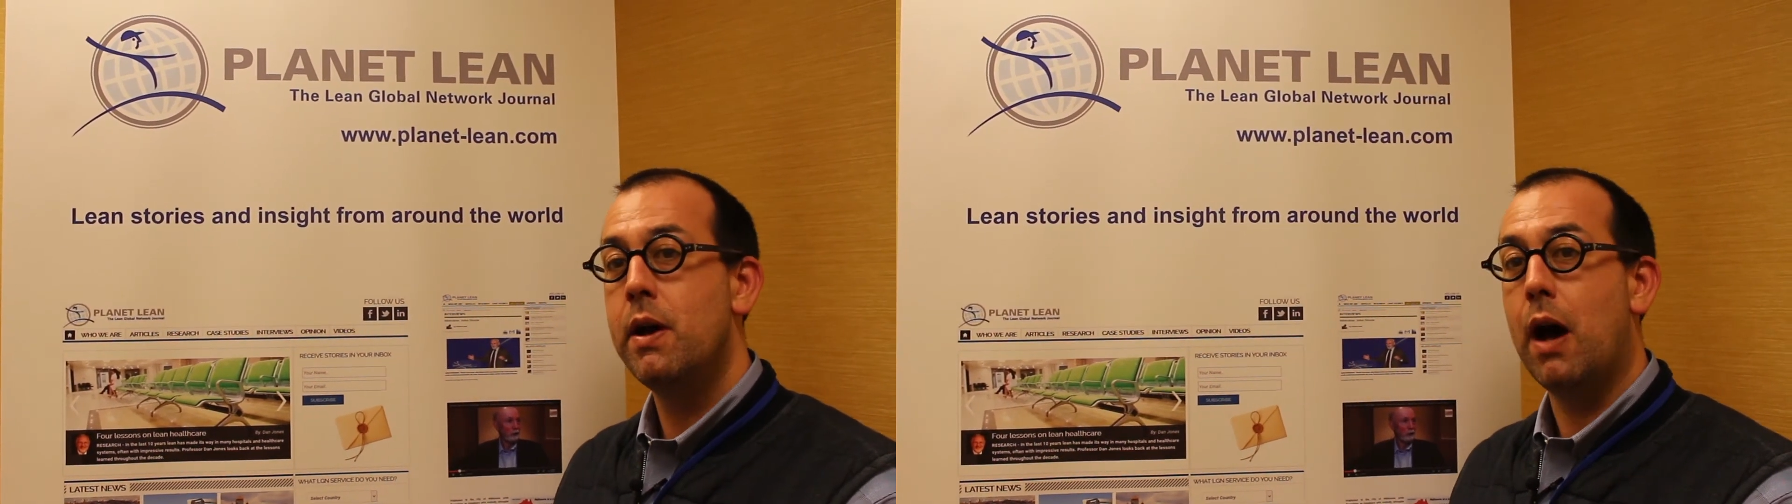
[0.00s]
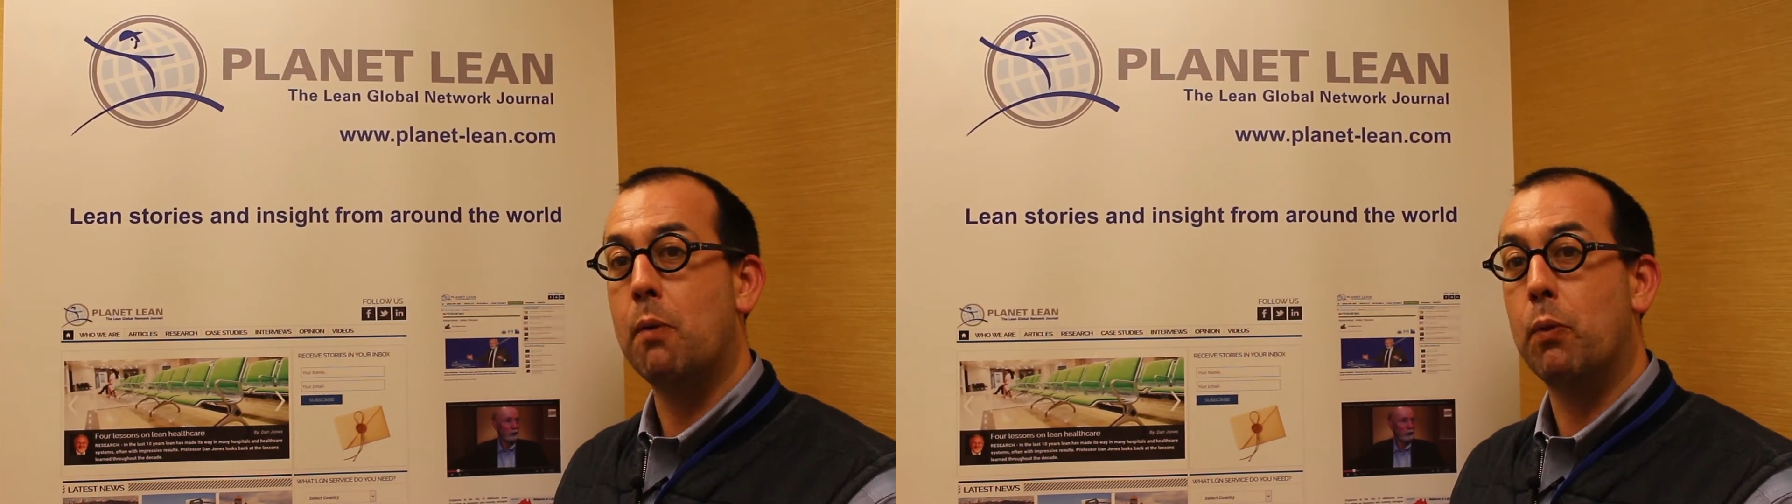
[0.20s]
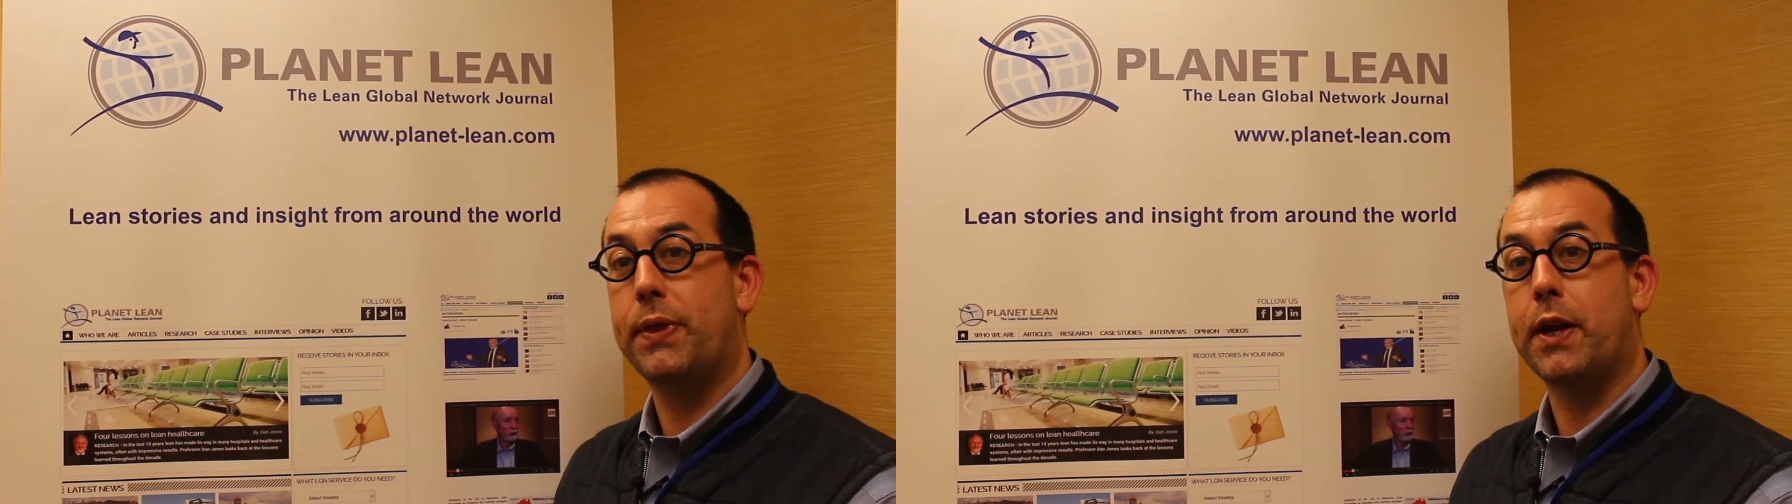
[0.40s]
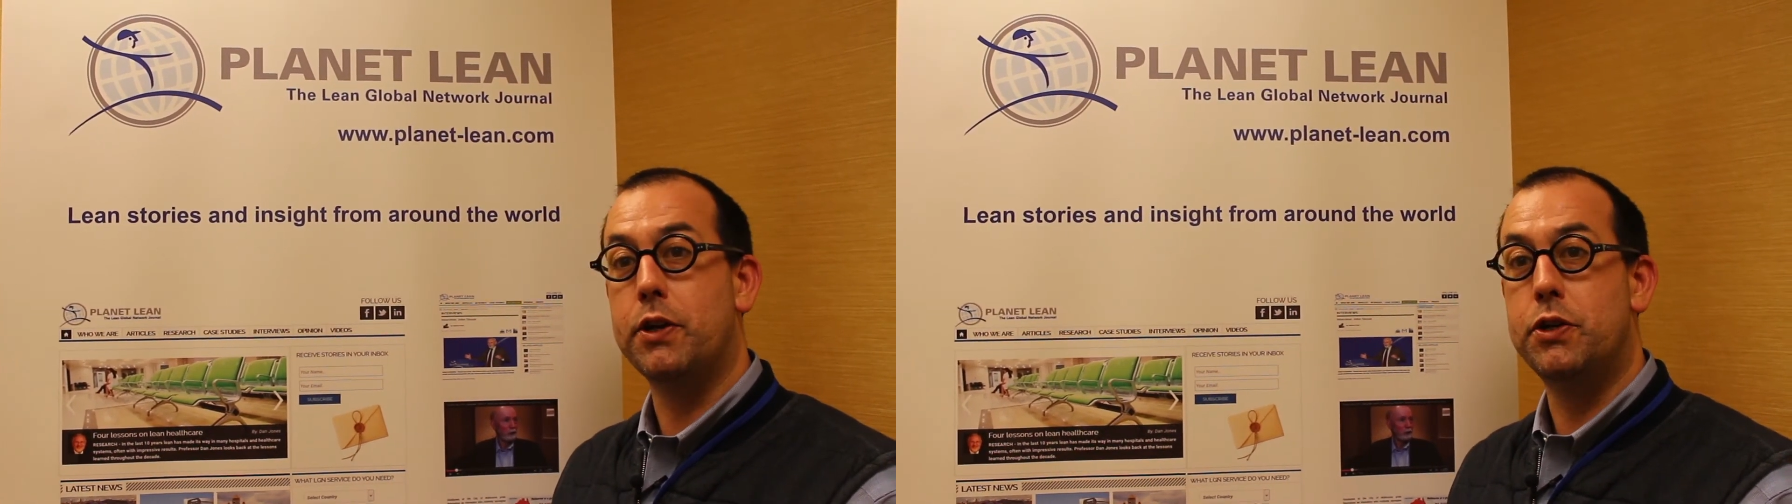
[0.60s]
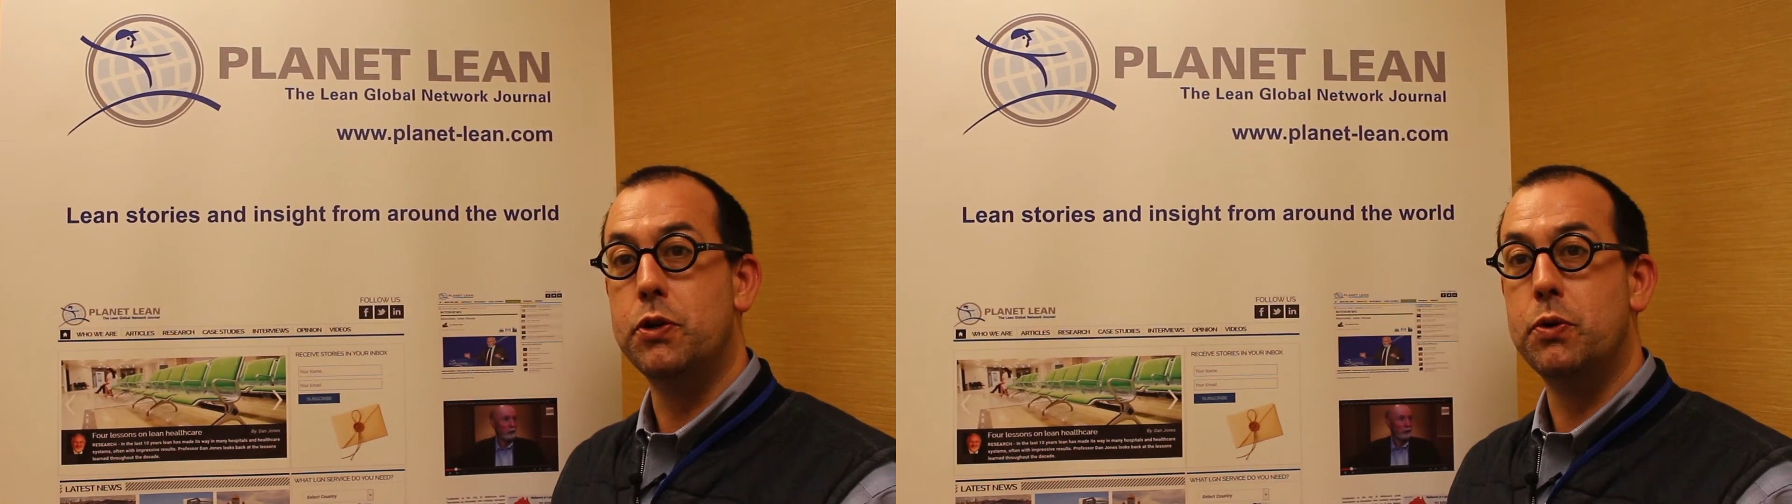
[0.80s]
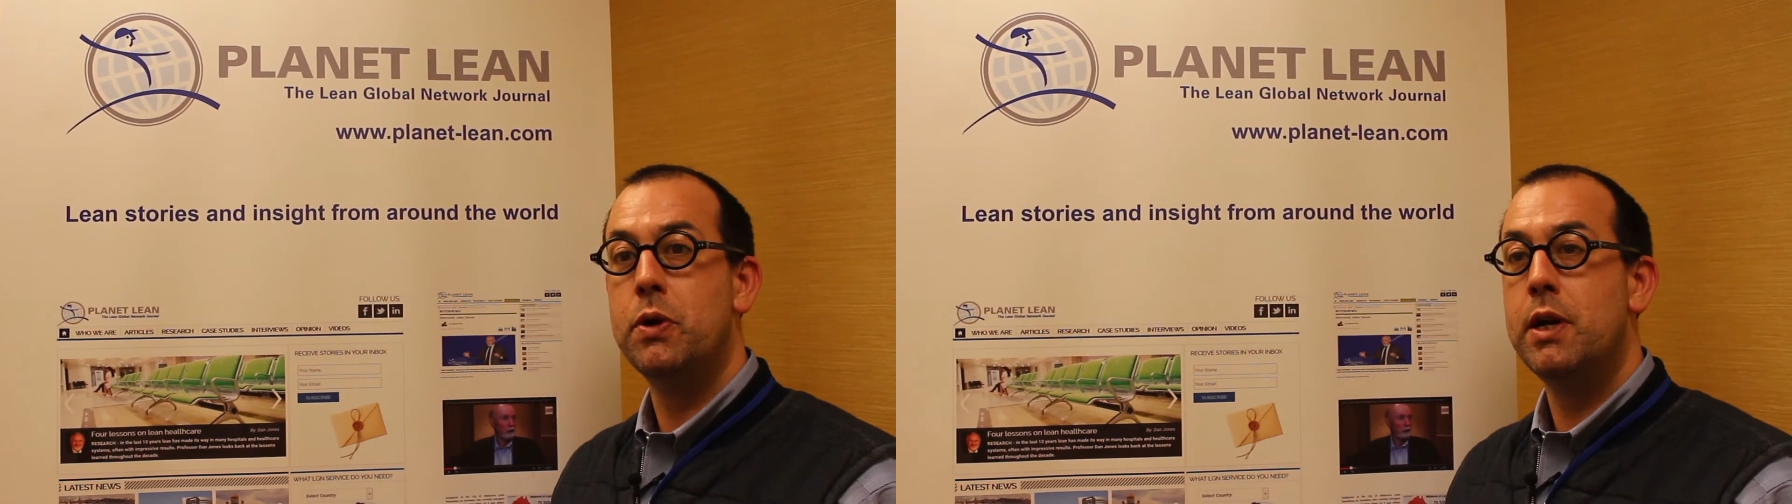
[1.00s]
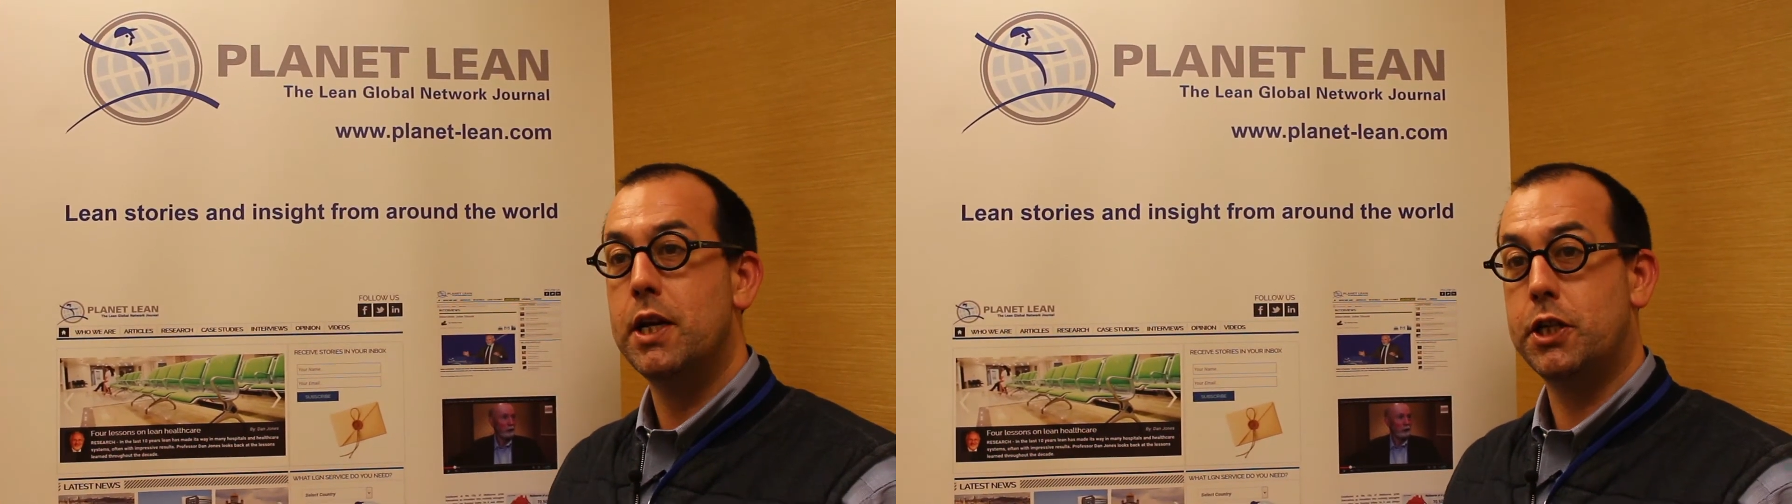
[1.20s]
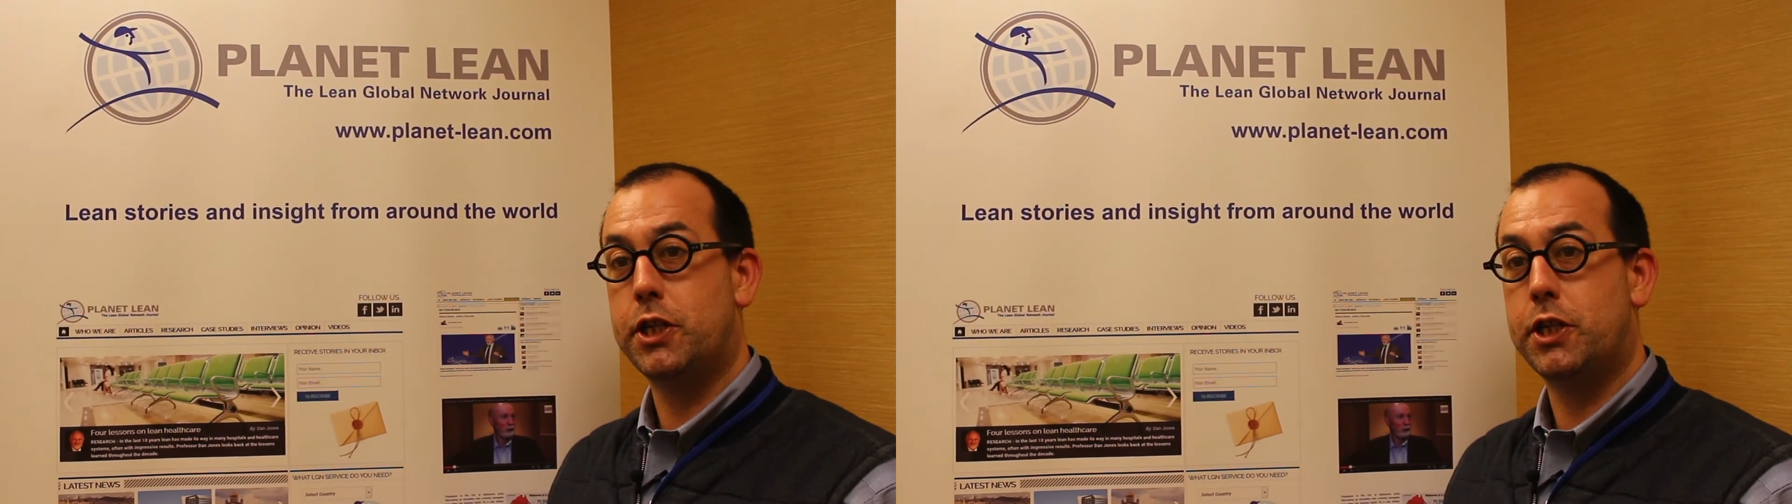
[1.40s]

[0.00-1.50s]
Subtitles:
what they could do is